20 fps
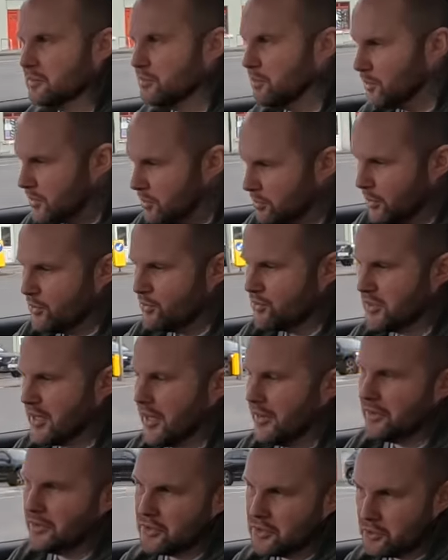you put the boot
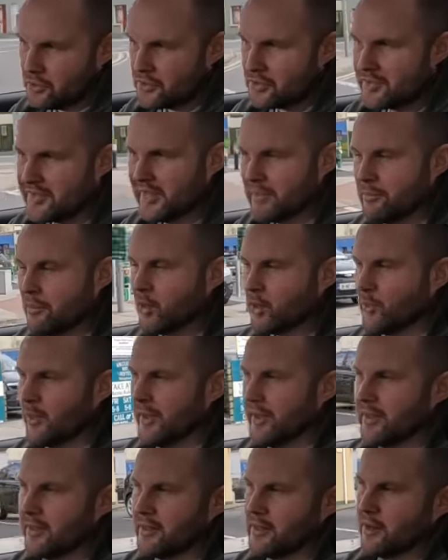down, and you do sustained
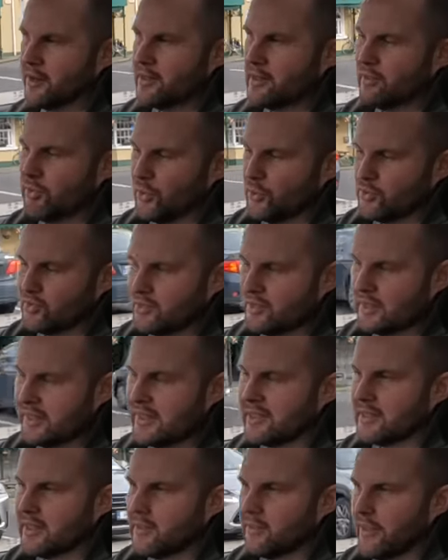motorway, and the ID Buzz, you
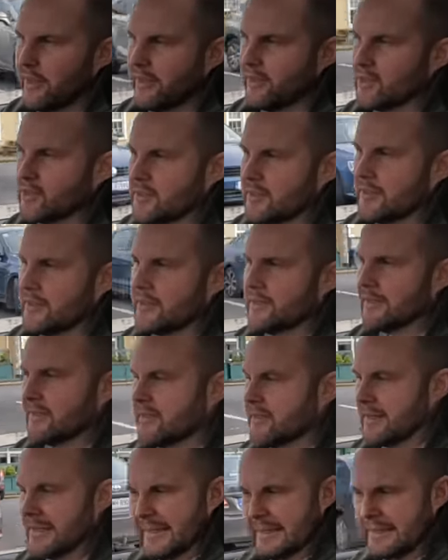get that range
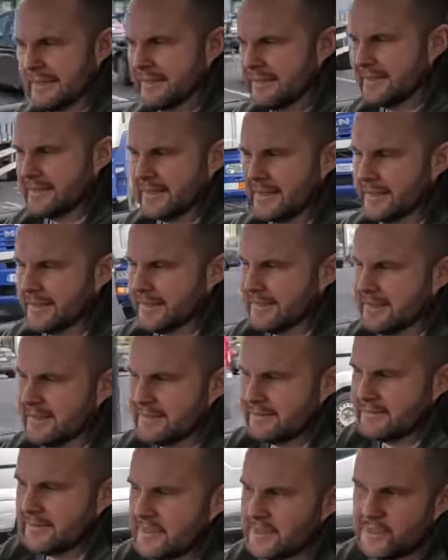and uh,
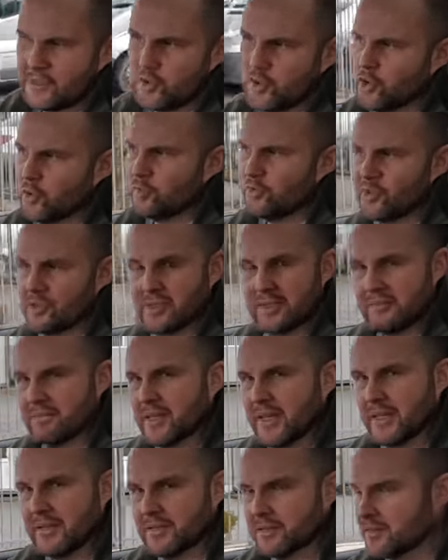consumption. And,
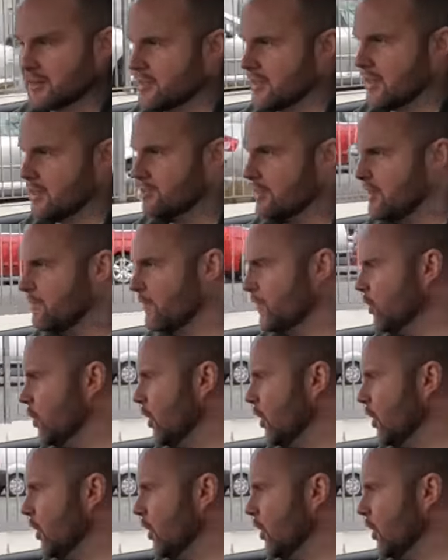and the MIFA